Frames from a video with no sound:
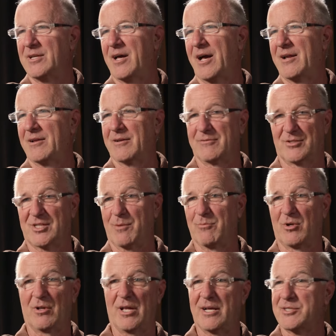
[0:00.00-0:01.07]
not
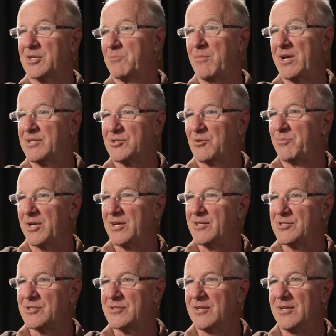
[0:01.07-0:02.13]
some classic
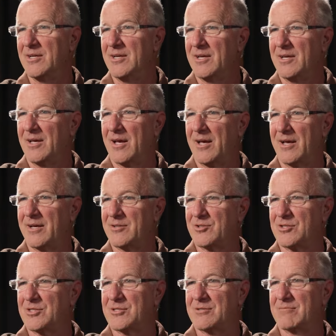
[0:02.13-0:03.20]
masterpiece. It
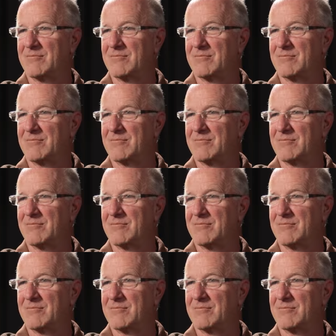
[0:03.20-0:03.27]
just...